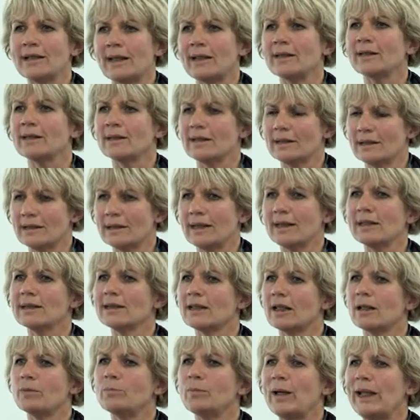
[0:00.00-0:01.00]
tendencies
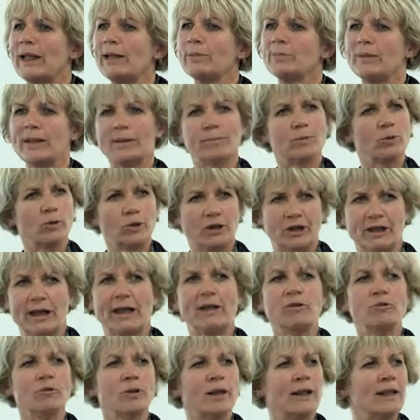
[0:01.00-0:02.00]
that make people
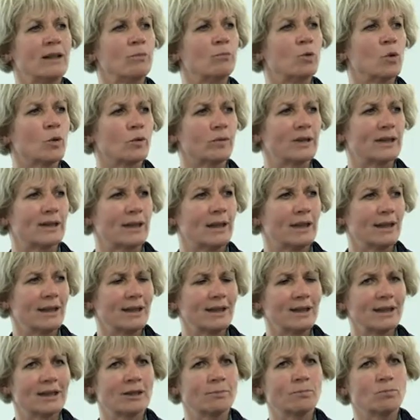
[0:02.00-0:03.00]
generally more
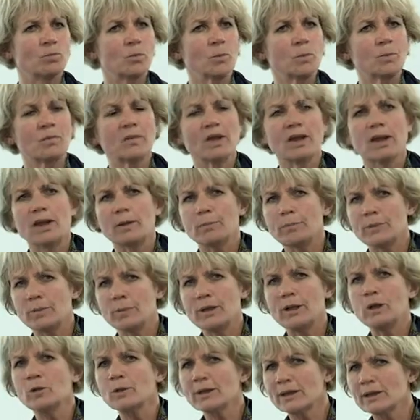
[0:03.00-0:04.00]
resilient. But
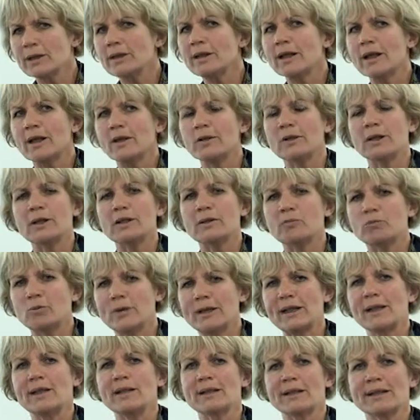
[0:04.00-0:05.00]
we also know that
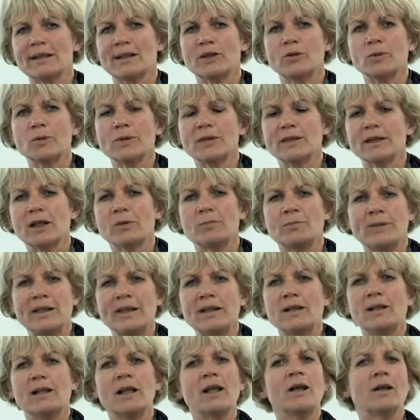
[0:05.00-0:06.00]
resilience can also
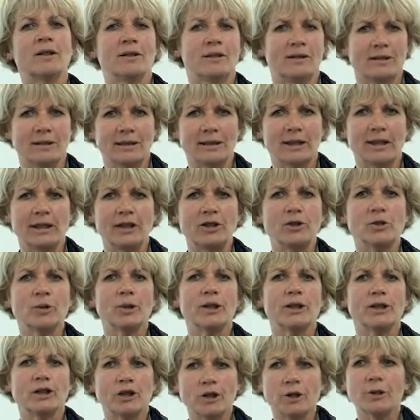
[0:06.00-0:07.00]
be learned, that you
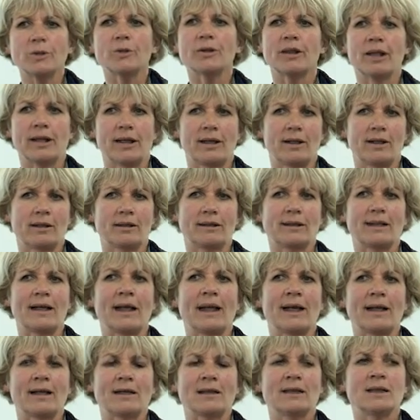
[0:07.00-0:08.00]
can do things
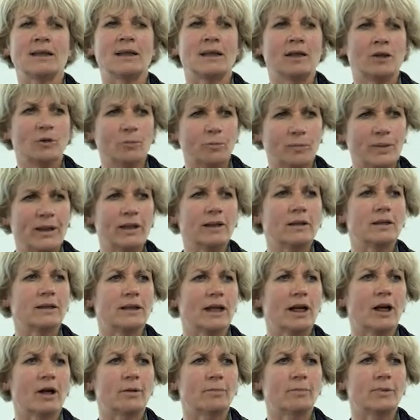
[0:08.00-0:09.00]
that build
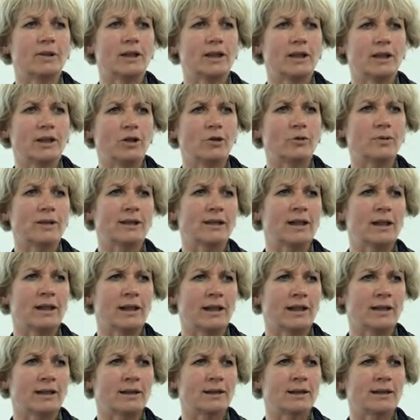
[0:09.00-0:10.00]
up your
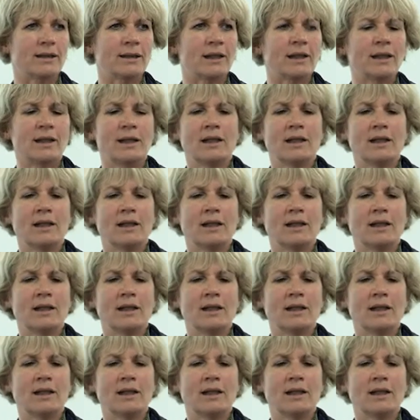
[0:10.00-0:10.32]
resilience.